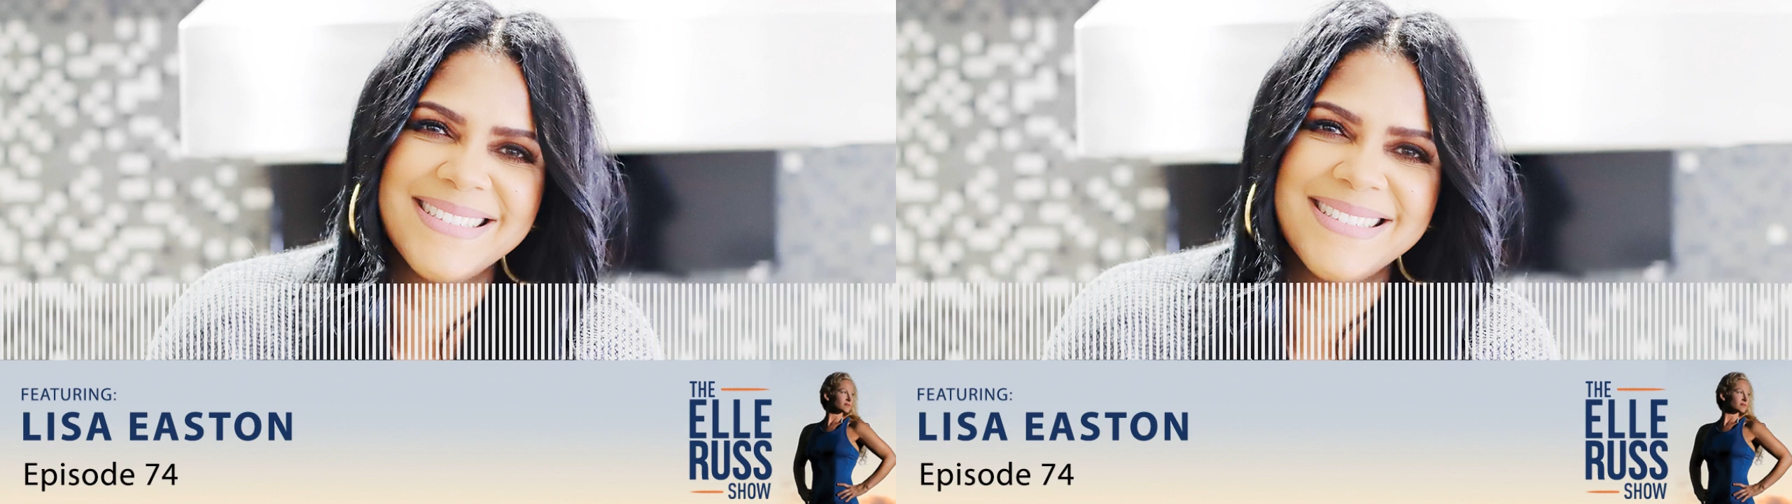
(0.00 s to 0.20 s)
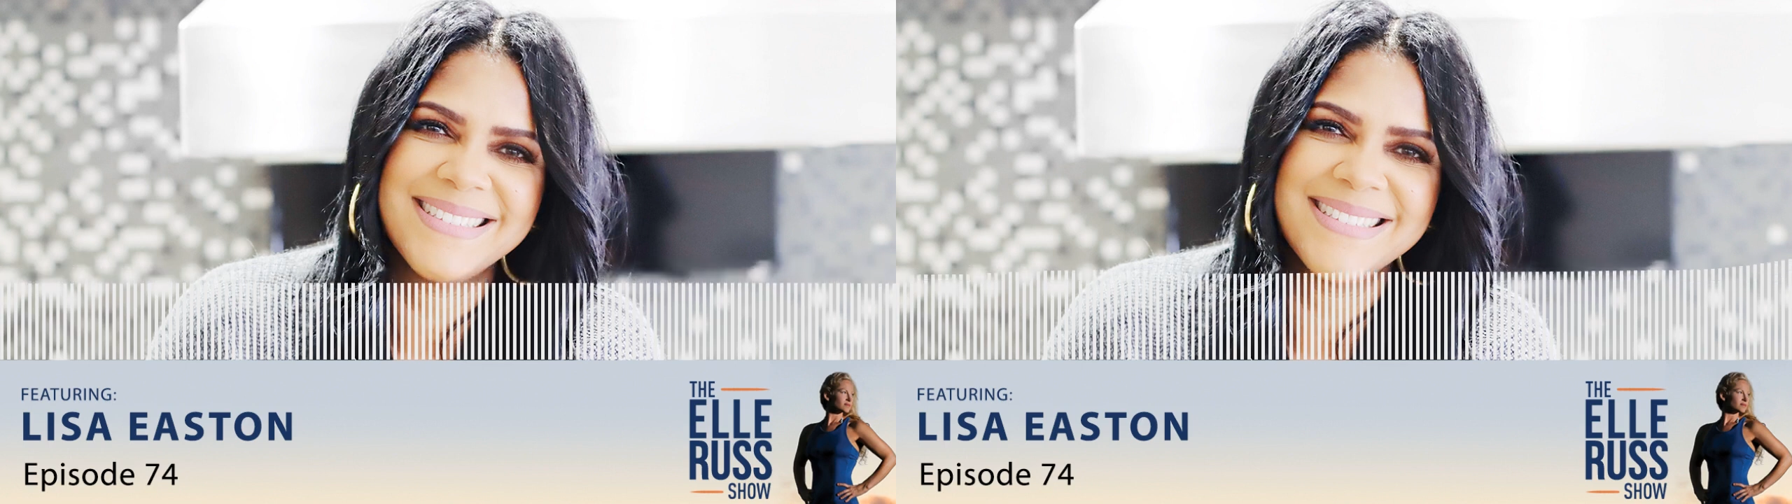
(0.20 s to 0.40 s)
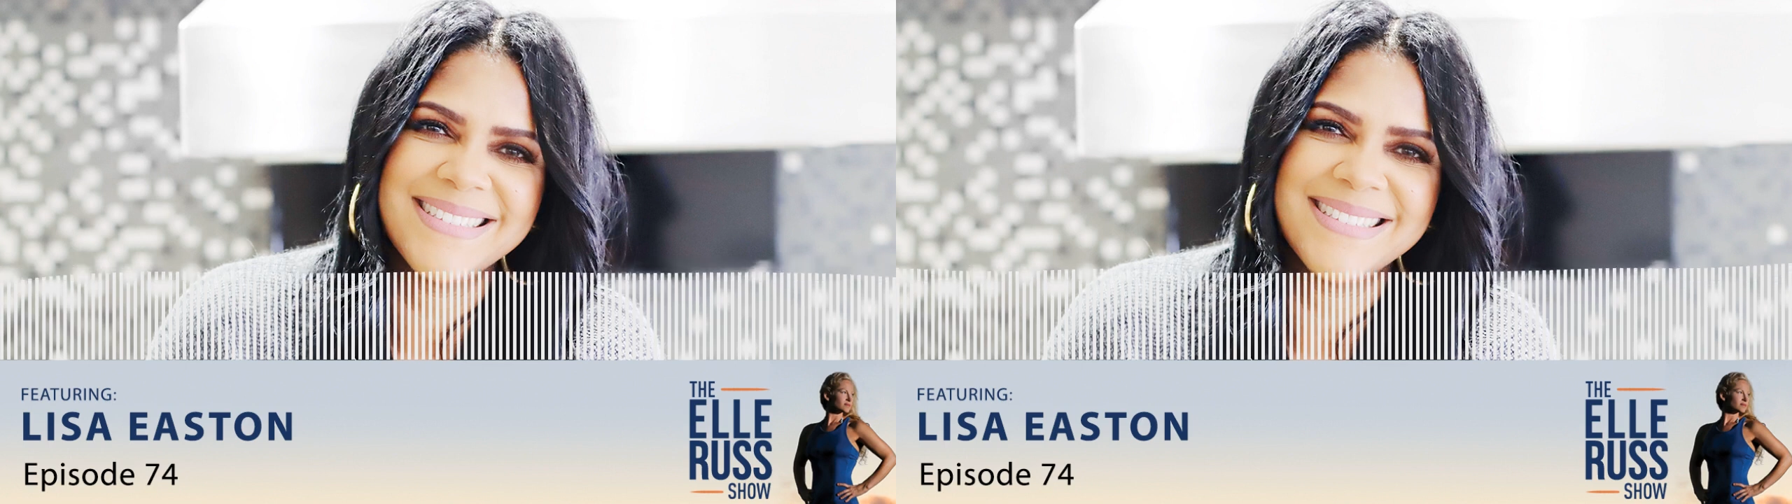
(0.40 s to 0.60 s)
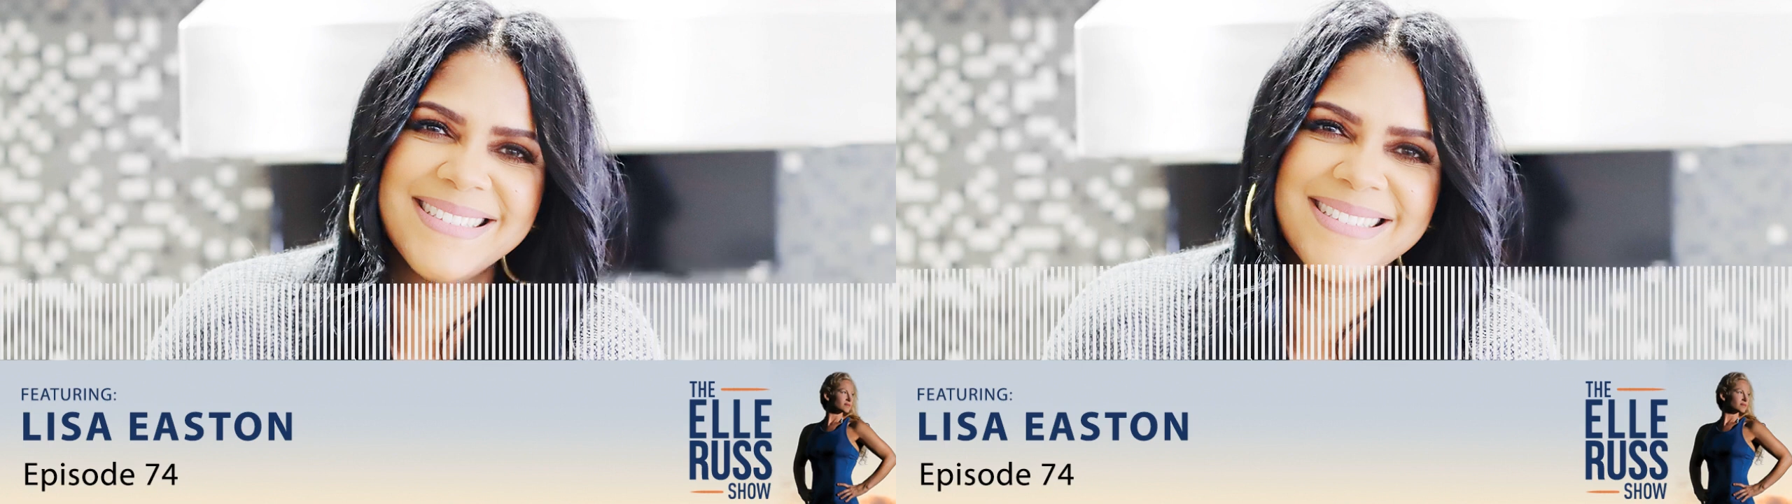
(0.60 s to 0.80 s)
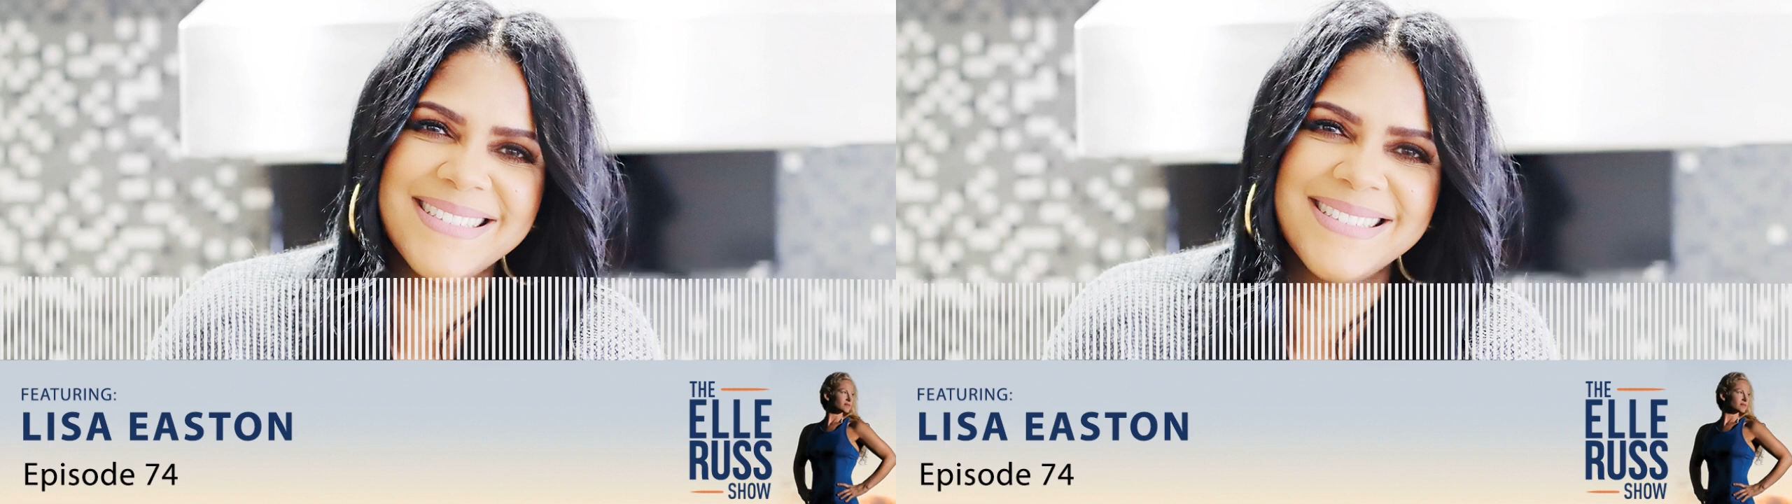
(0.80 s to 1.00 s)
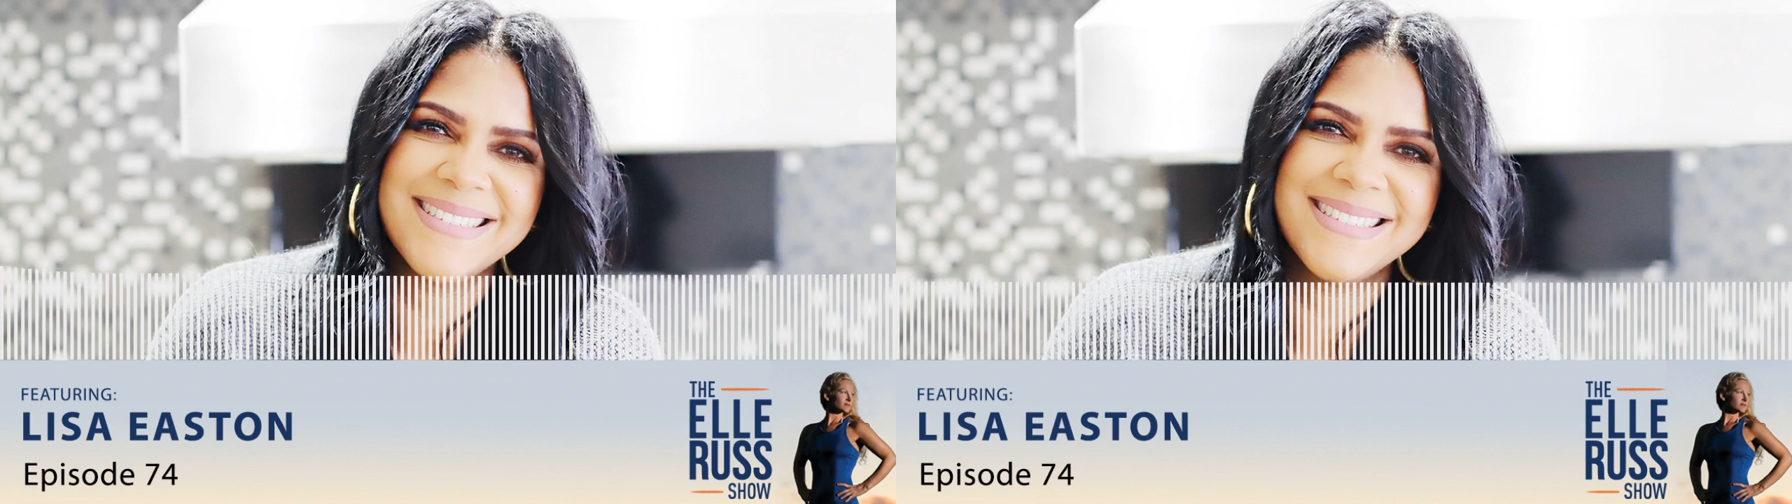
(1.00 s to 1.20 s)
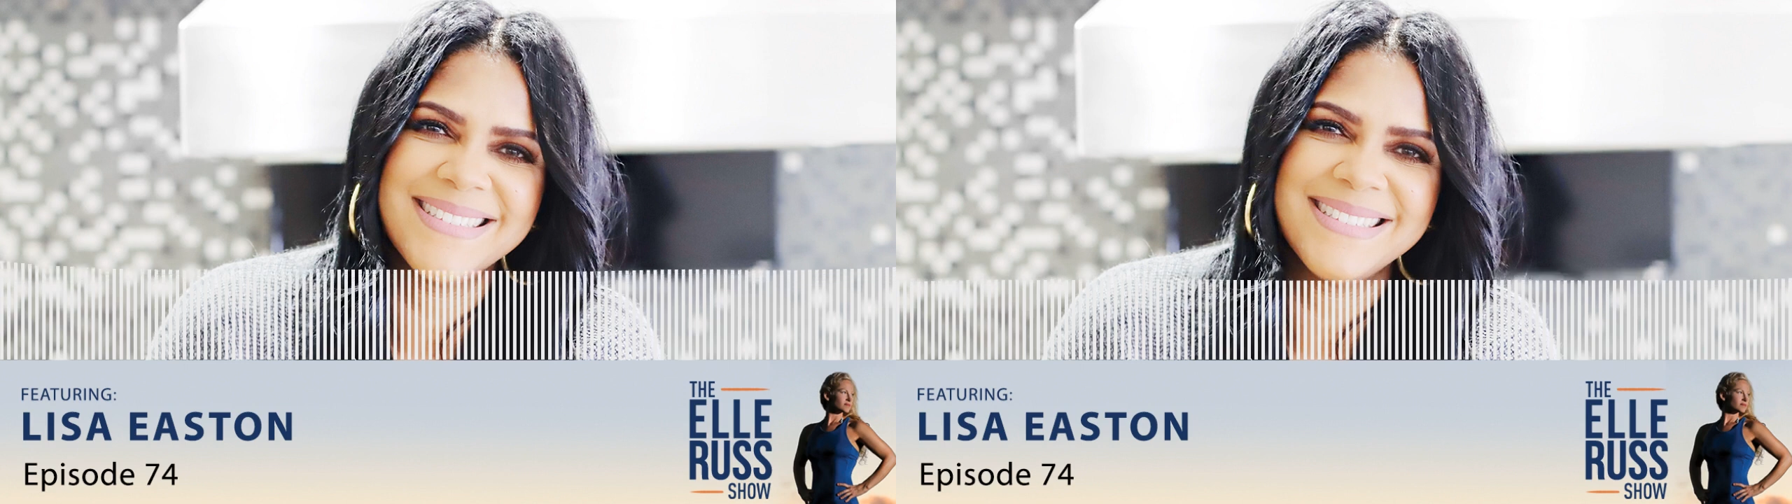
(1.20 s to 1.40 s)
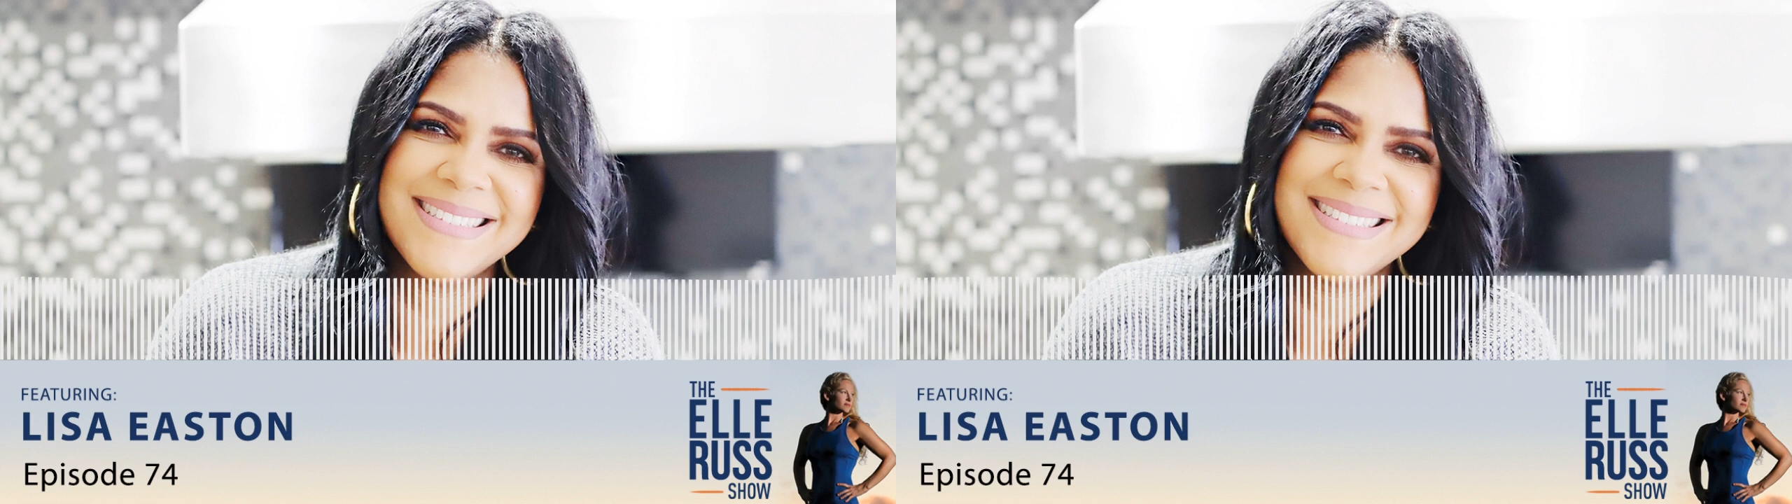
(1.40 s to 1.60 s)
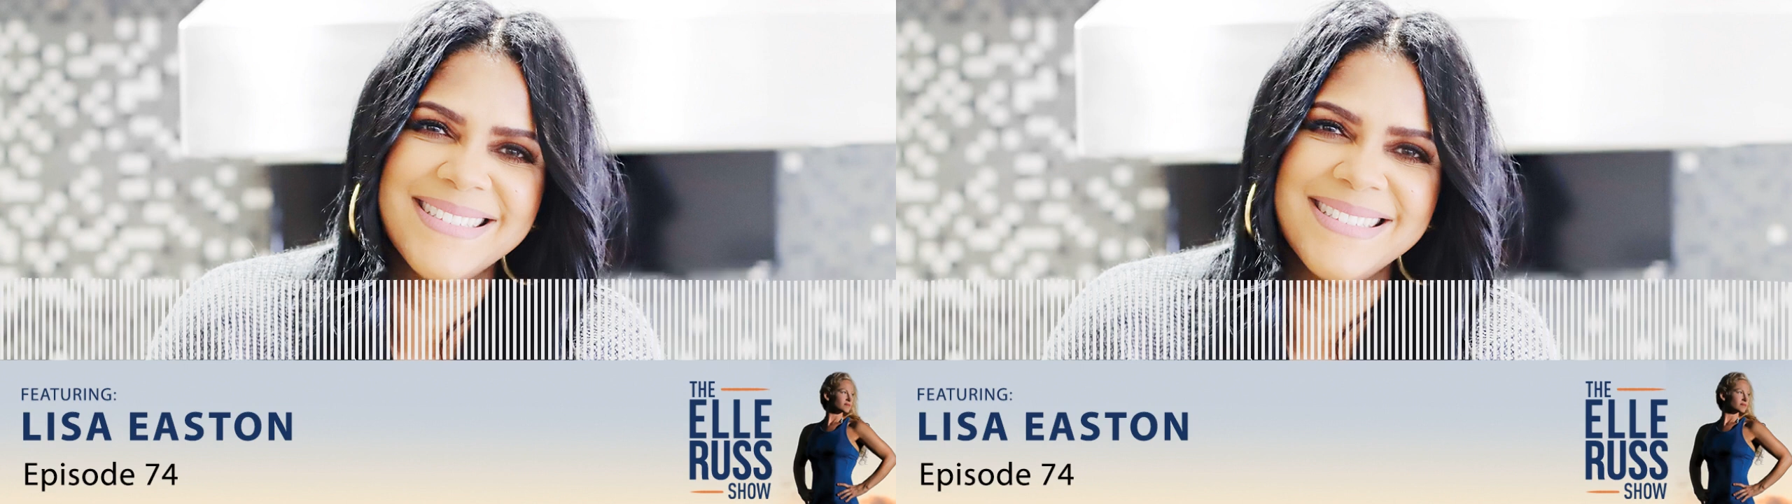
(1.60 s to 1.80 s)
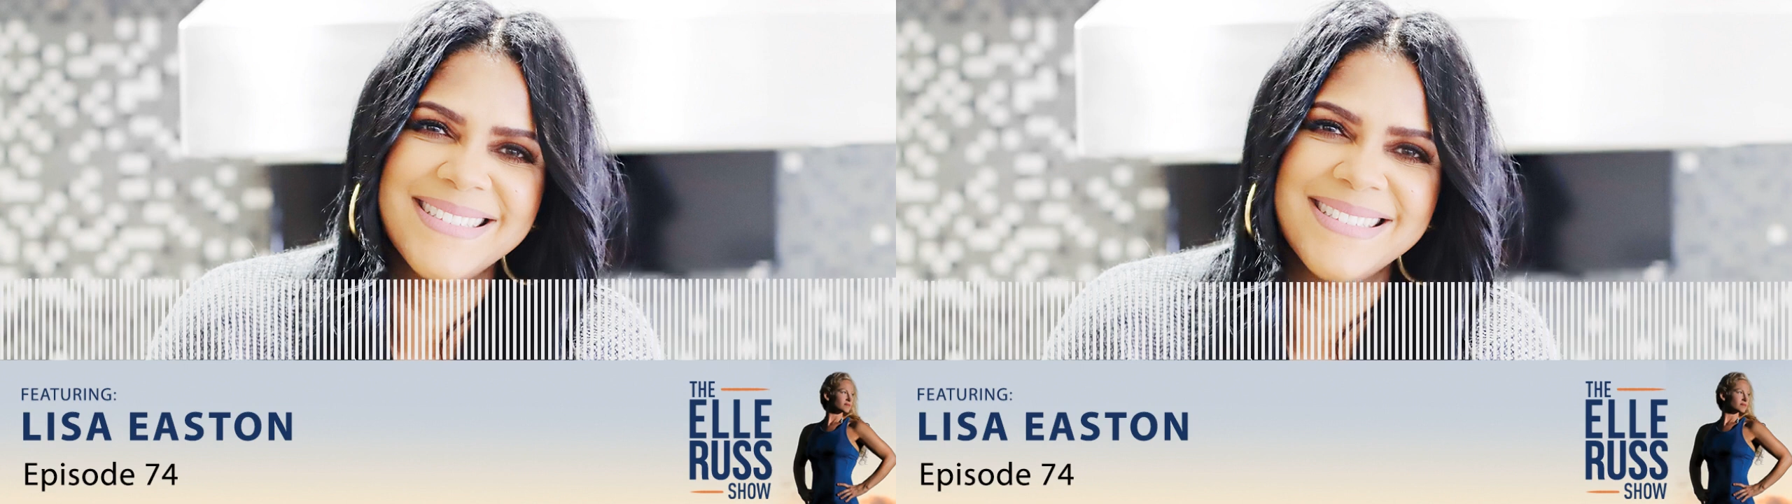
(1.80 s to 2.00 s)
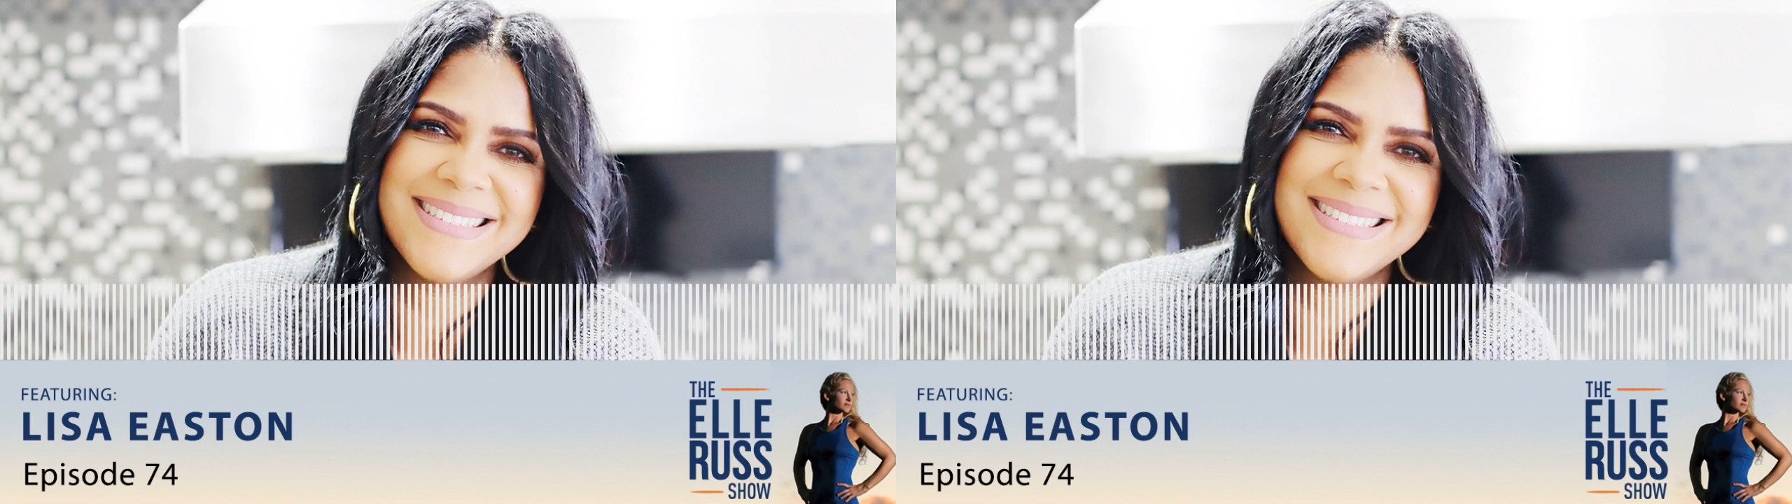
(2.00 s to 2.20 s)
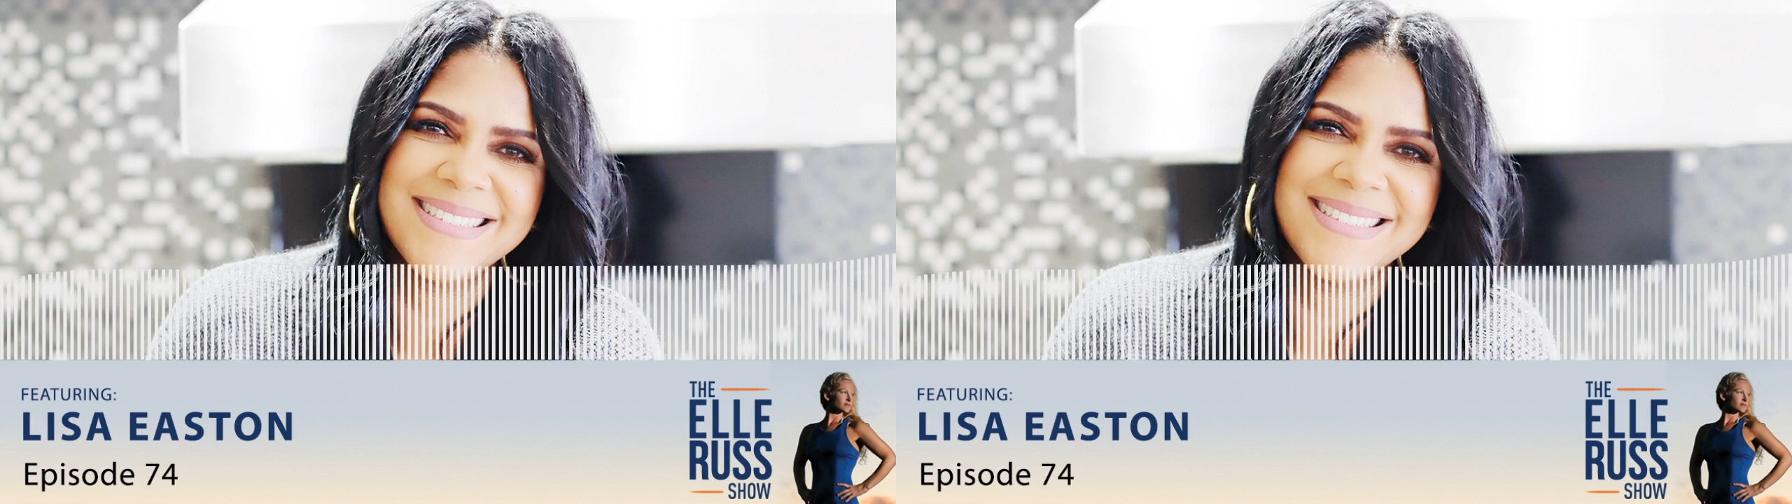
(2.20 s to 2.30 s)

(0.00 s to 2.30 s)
growth and in business and start